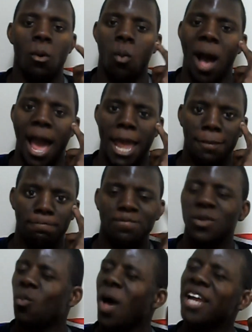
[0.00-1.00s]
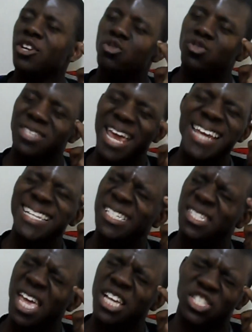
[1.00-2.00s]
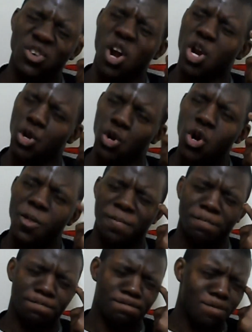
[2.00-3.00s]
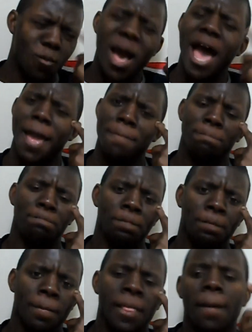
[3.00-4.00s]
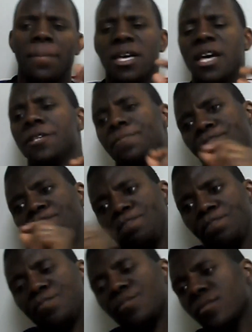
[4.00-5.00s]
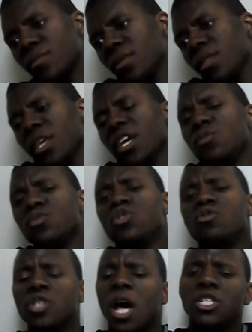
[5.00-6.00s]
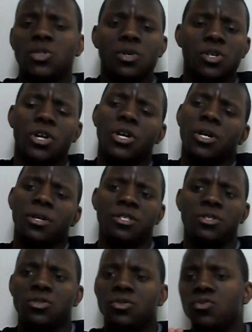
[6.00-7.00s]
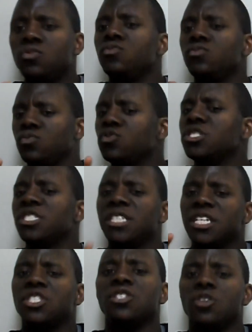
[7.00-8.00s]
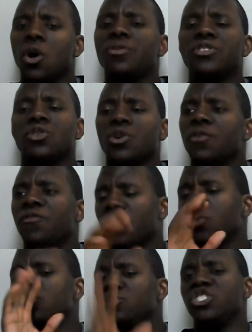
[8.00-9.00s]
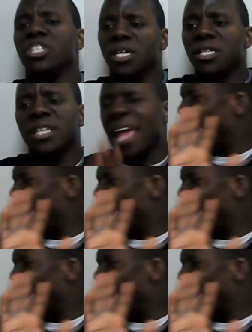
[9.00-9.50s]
Why? Why do you say these things to our girl? Why? Because when you talk to a girl and you really get to know this girl for who she is and